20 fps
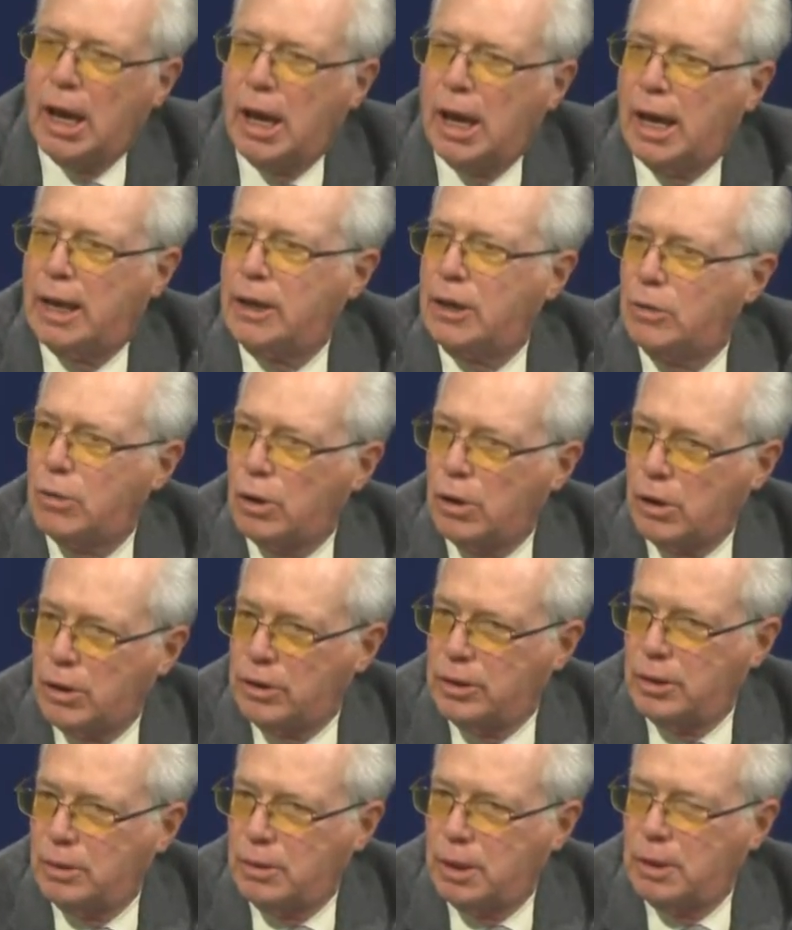and you
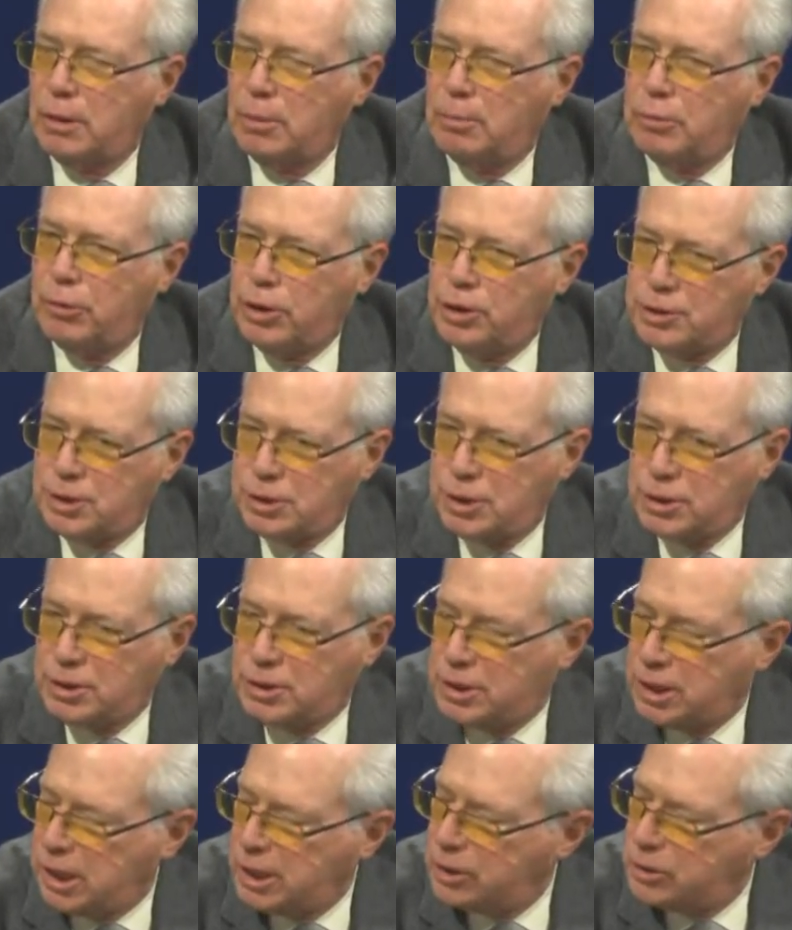heard the, the
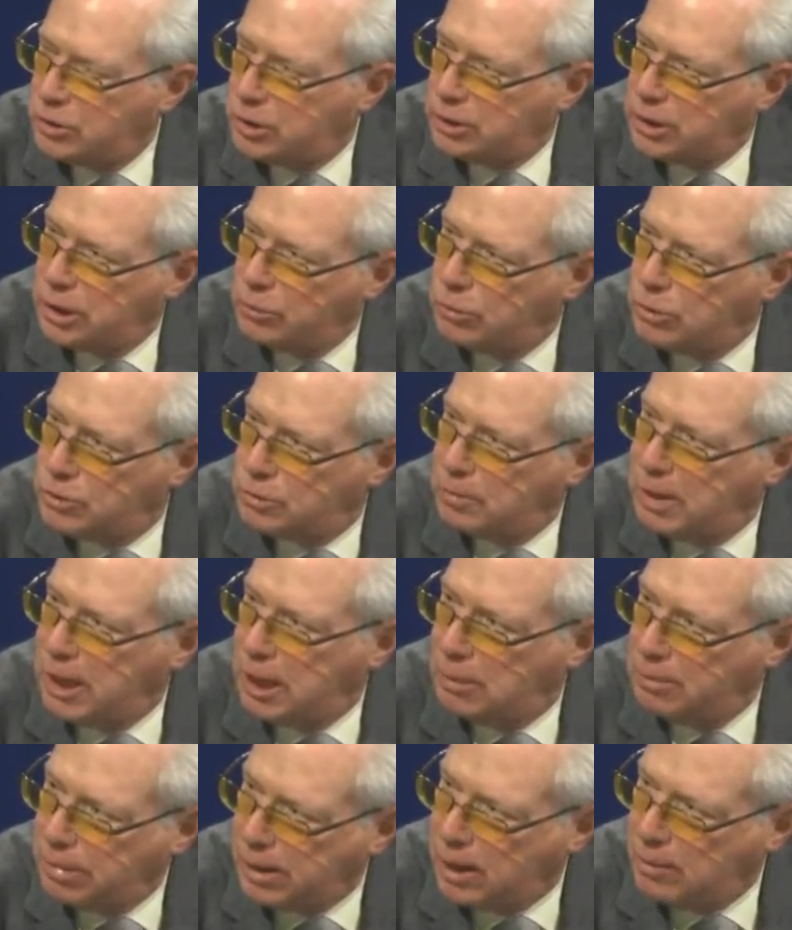presentation that was
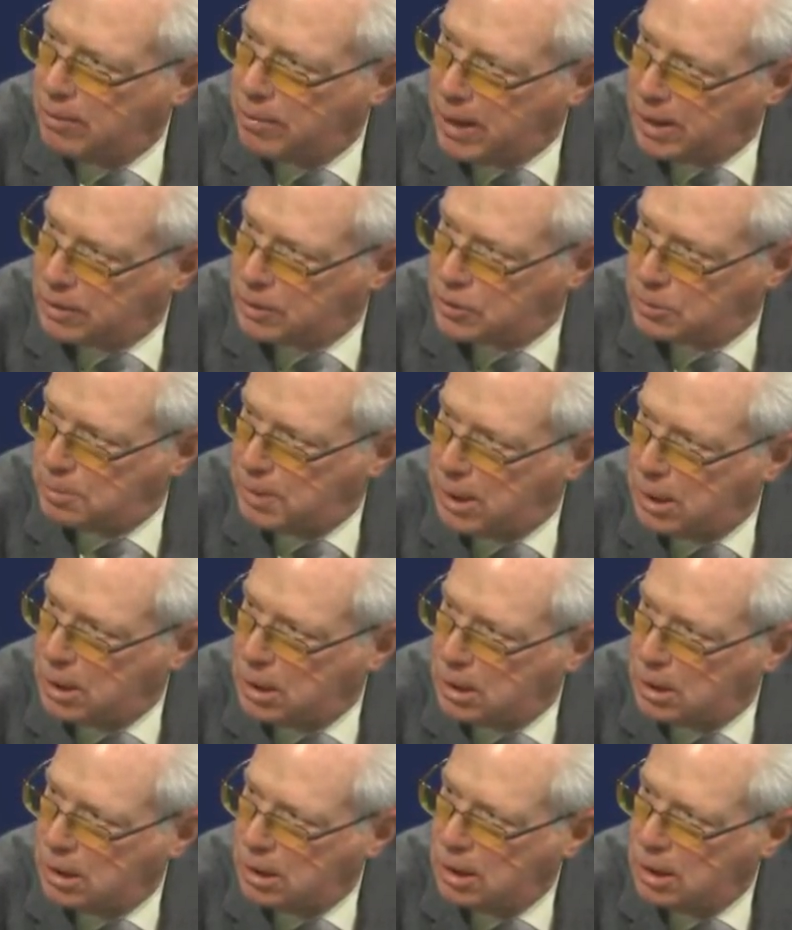made by Beth Smeda,